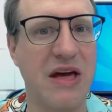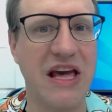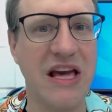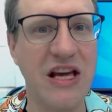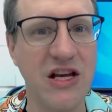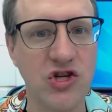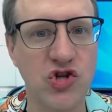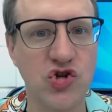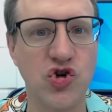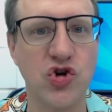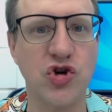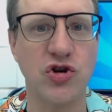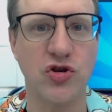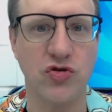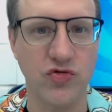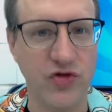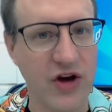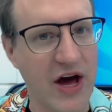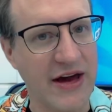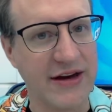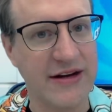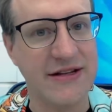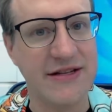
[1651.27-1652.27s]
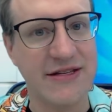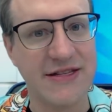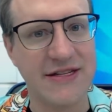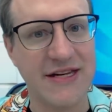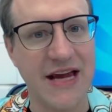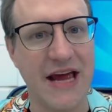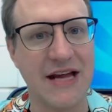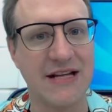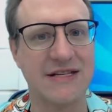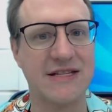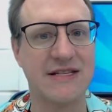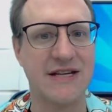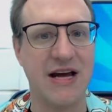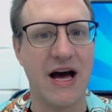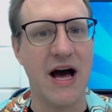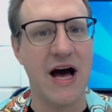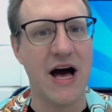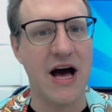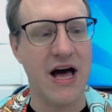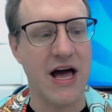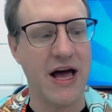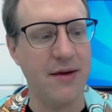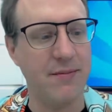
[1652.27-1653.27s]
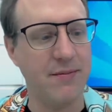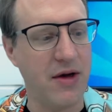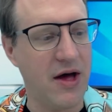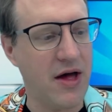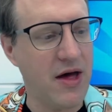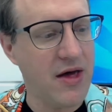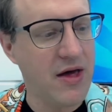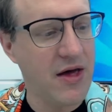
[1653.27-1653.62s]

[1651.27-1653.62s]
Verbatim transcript: Eastern United States time.